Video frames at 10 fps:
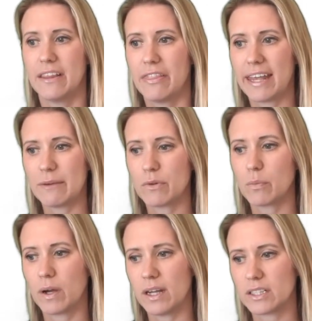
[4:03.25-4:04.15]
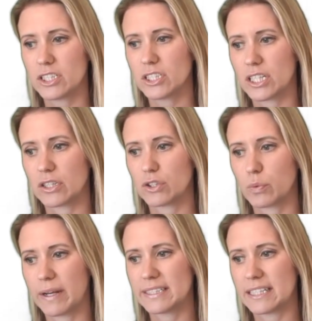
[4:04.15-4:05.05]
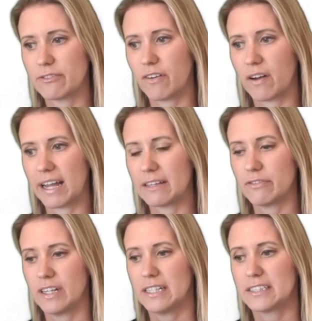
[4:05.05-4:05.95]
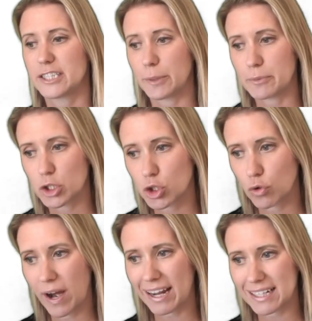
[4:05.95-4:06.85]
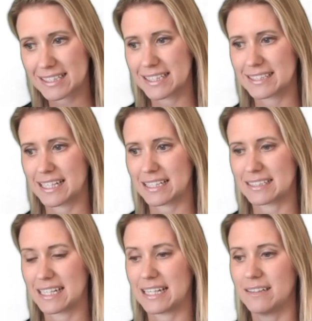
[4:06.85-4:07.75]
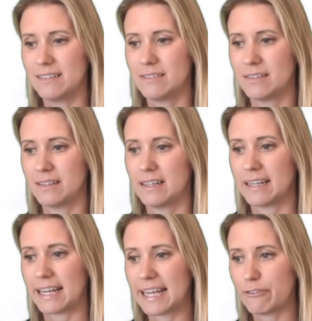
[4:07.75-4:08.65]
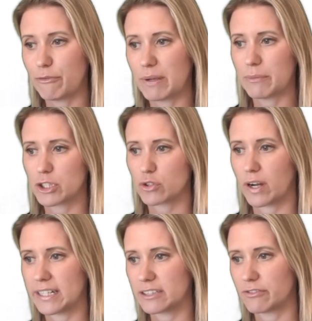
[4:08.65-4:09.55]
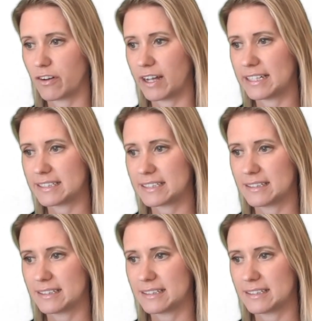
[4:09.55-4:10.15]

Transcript: then it would work to do 25, subtract the 16. If we were trying to find